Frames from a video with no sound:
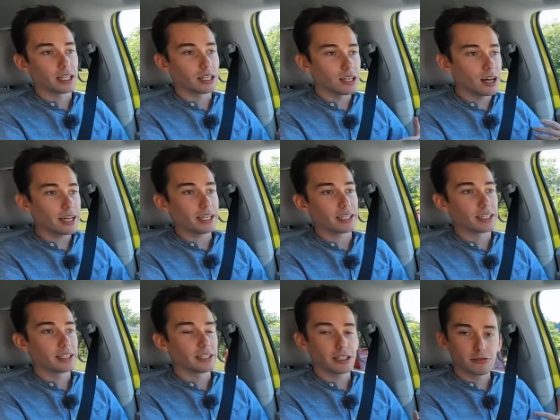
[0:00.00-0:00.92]
like
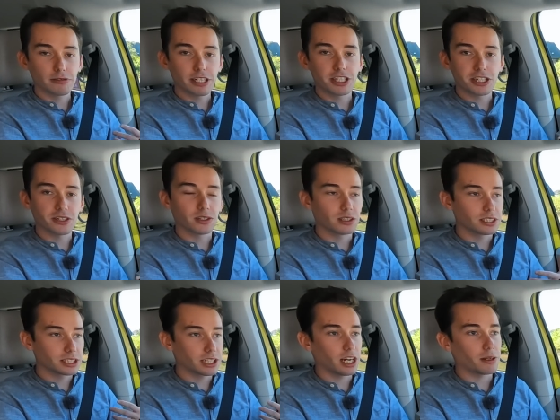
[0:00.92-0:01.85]
the original
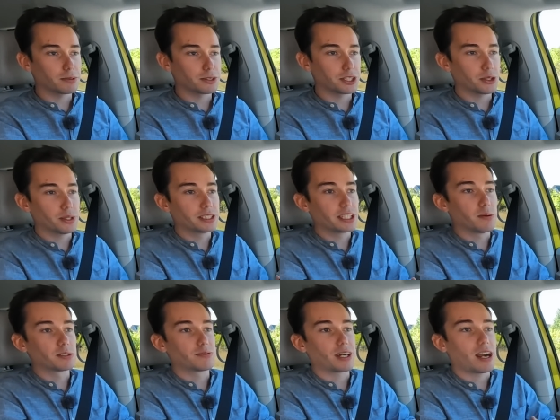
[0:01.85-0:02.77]
Type 2 in
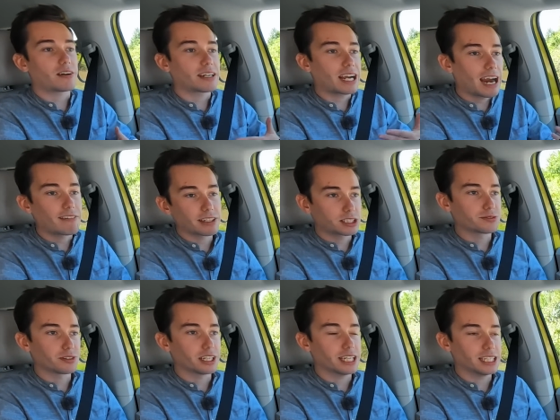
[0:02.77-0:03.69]
terms of how
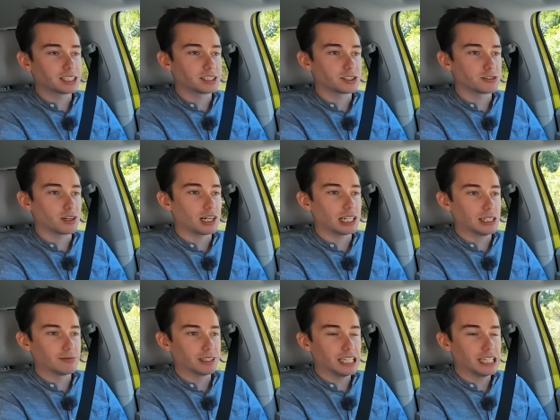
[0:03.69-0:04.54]
characterful it is to drive.